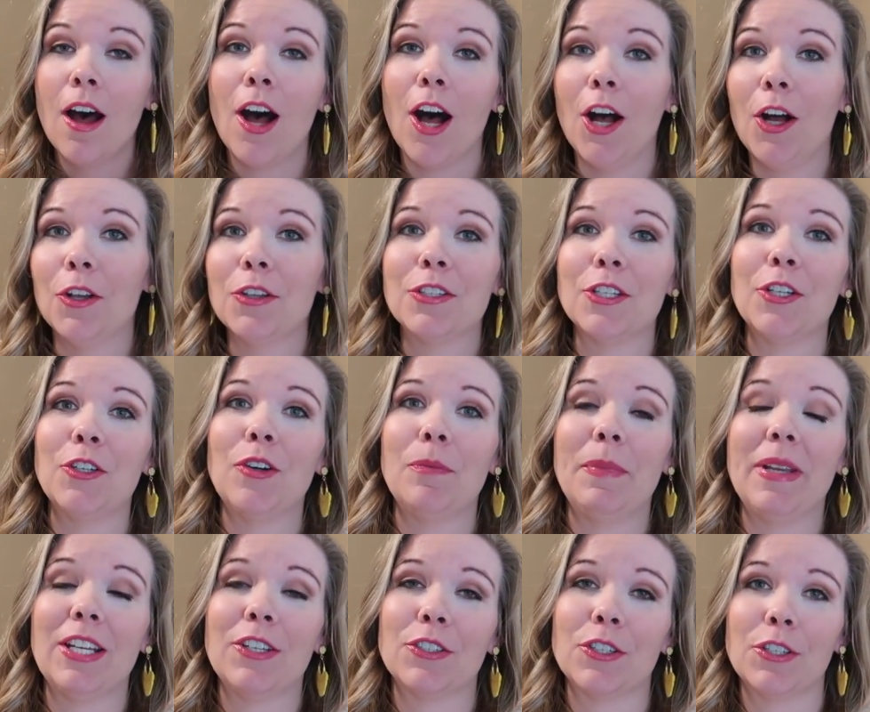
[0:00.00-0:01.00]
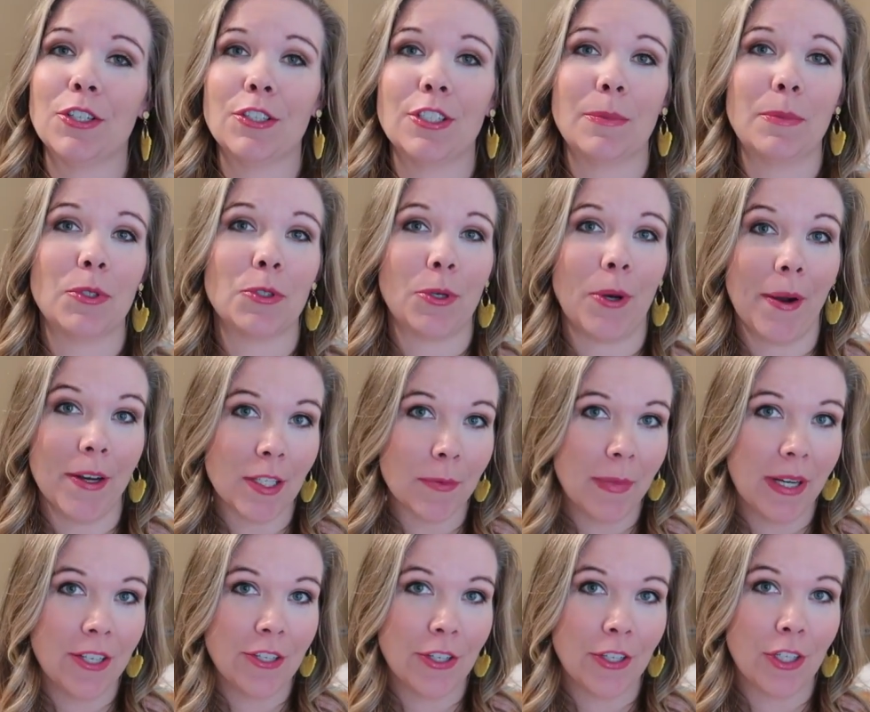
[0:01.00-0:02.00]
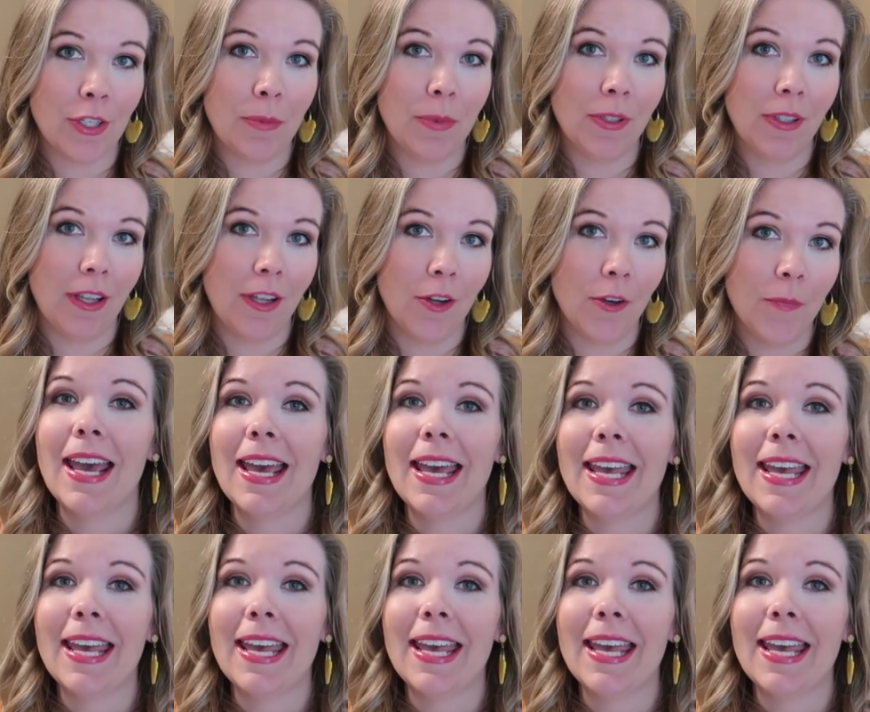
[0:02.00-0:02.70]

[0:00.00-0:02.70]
Also, make sure to subscribe to my channel below.